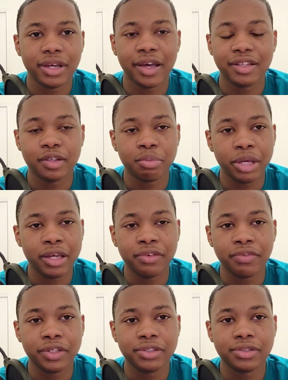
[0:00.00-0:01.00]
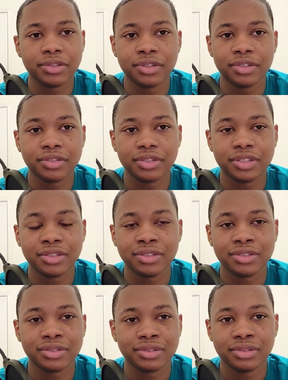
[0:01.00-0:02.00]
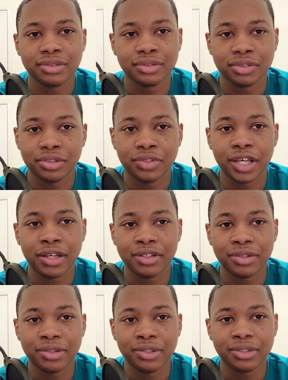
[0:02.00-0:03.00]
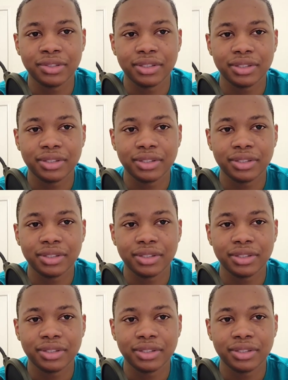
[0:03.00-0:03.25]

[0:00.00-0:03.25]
as a main resource, you can't do it.